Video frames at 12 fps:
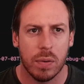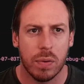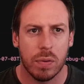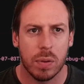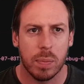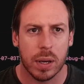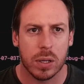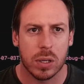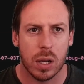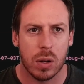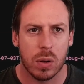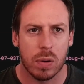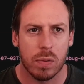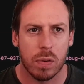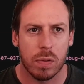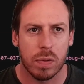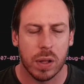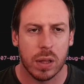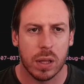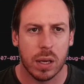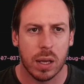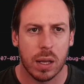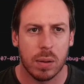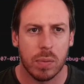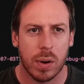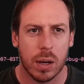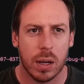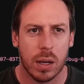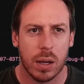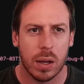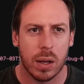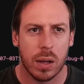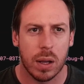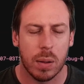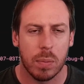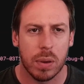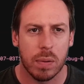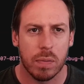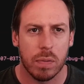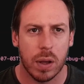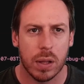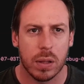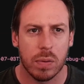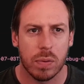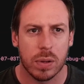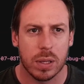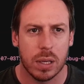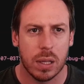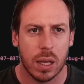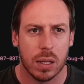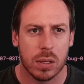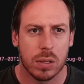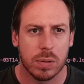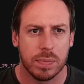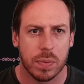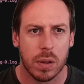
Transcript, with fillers: 50 packages are looking for funding and uh, NPM fund for details.